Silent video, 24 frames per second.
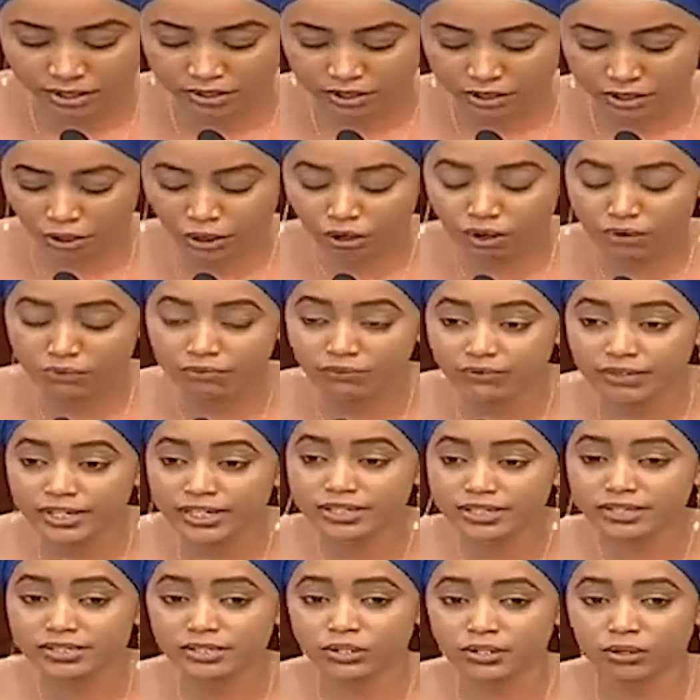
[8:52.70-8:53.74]
The
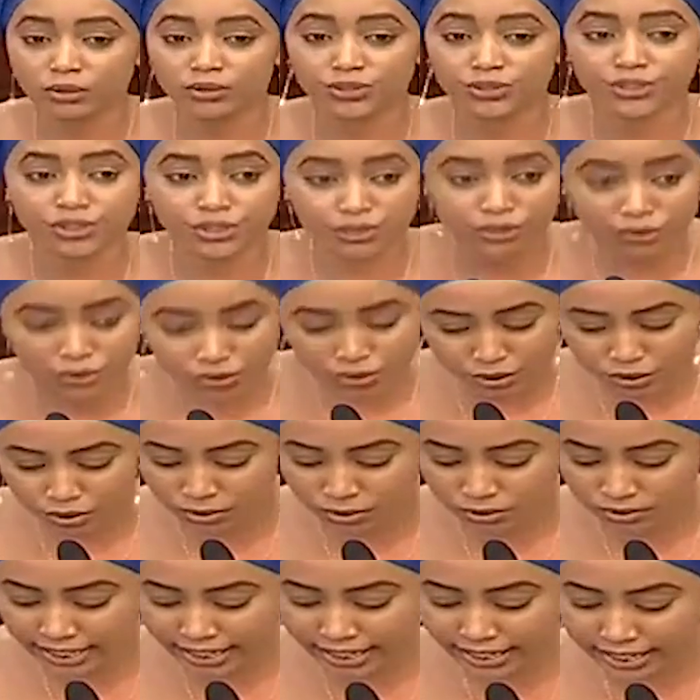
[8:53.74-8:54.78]
conflict continues
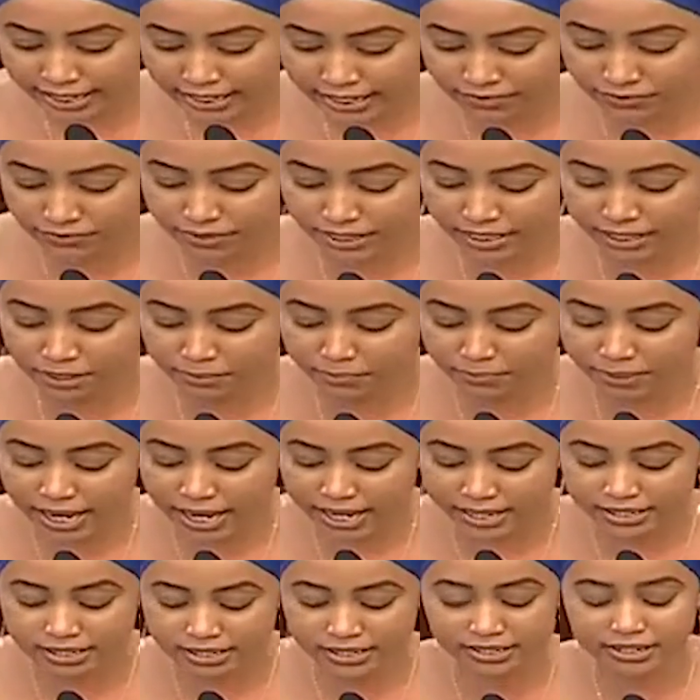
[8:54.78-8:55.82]
to negatively
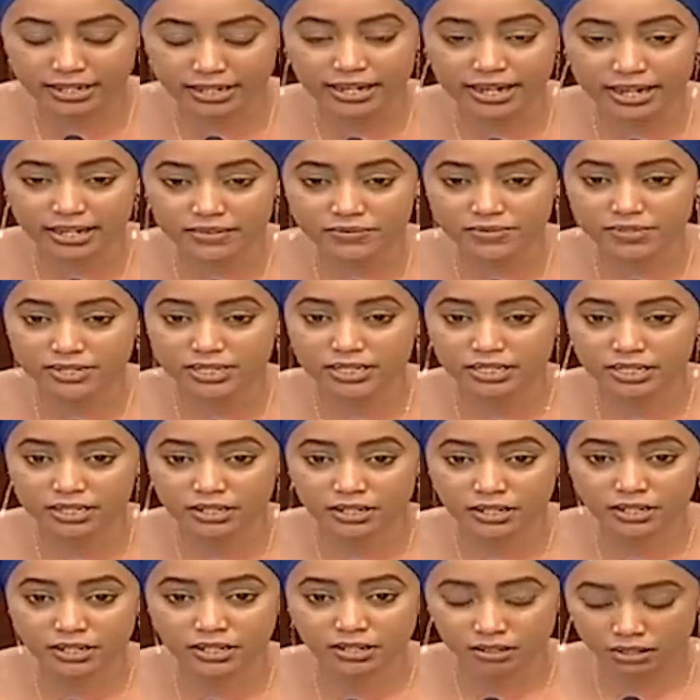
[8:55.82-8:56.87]
impact the lives
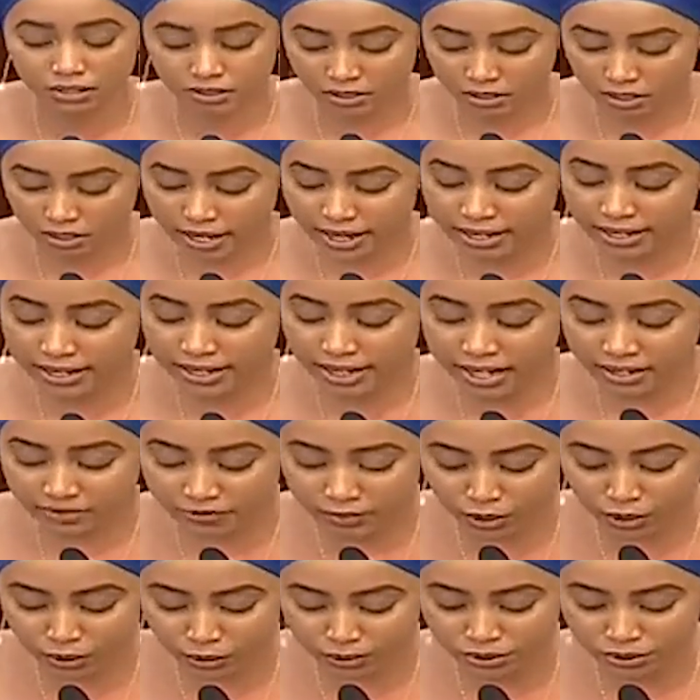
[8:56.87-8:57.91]
and
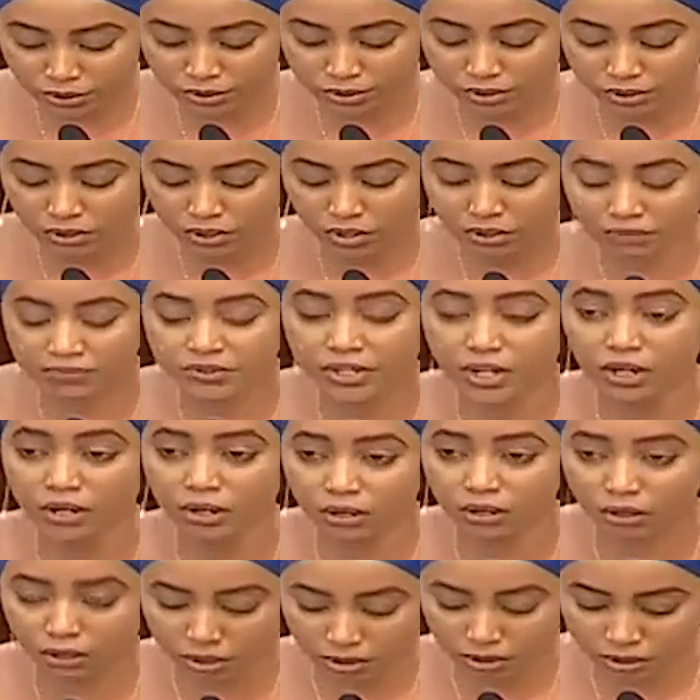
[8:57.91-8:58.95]
livelihoods of the
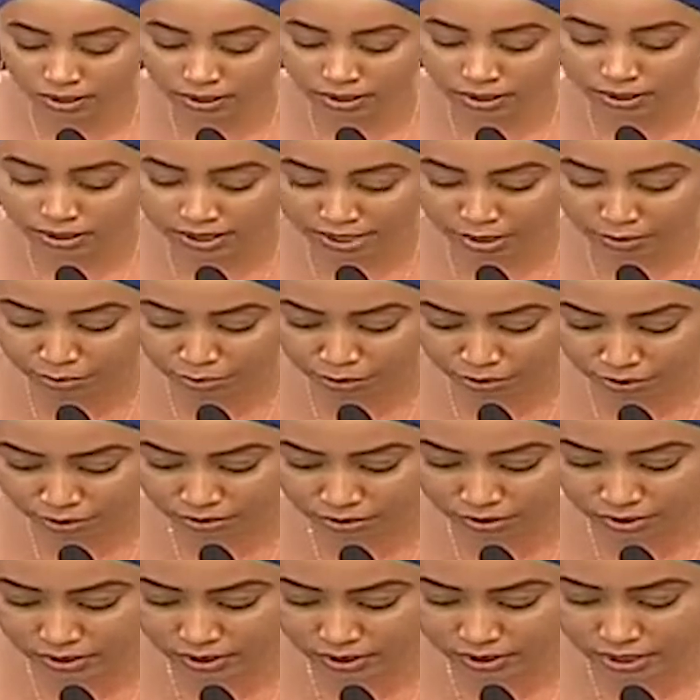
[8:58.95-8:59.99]
local
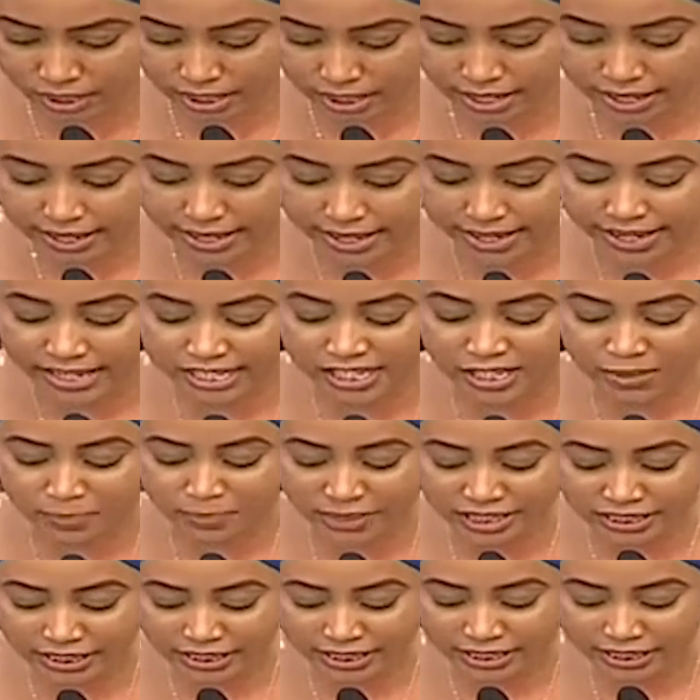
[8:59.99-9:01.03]
Samburus,
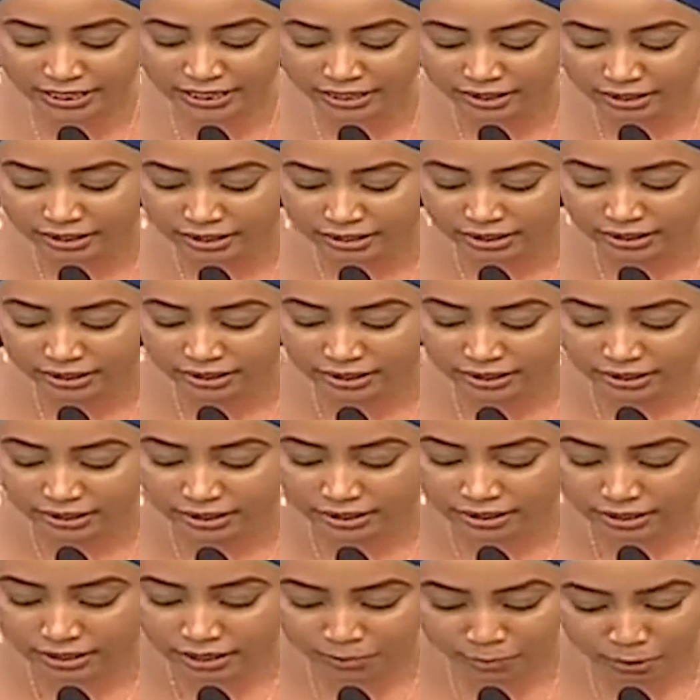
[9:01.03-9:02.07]
especially
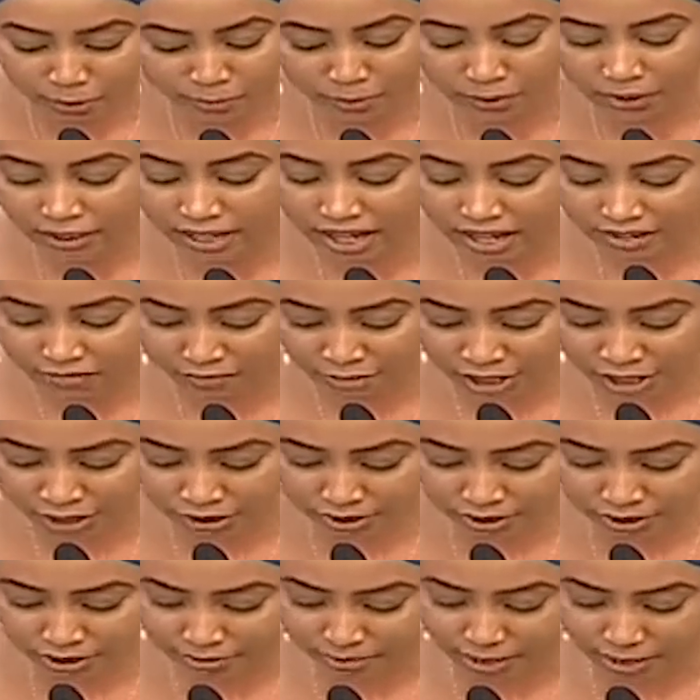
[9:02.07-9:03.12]
the people I've
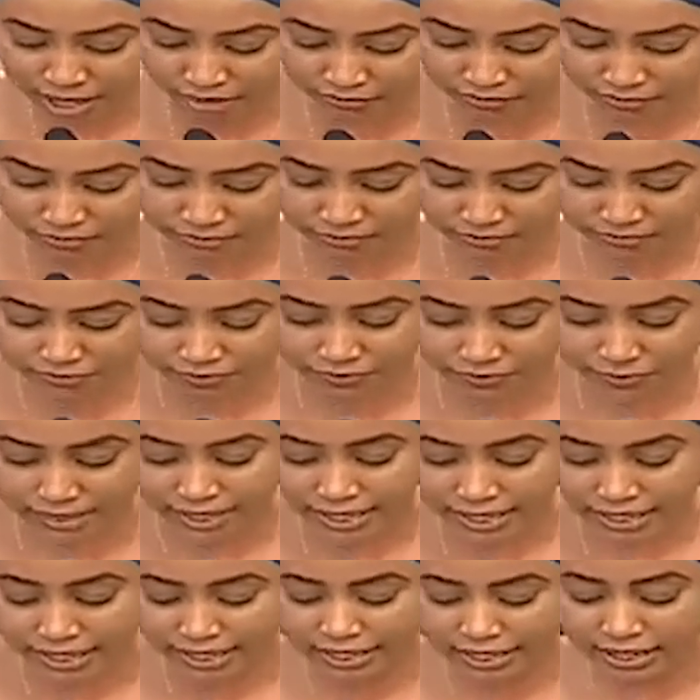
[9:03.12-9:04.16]
mentioned above,
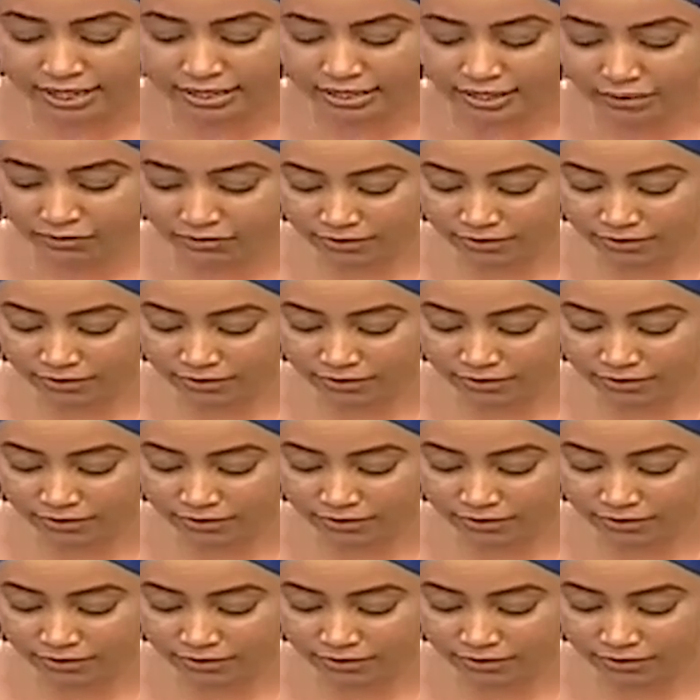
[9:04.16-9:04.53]
and other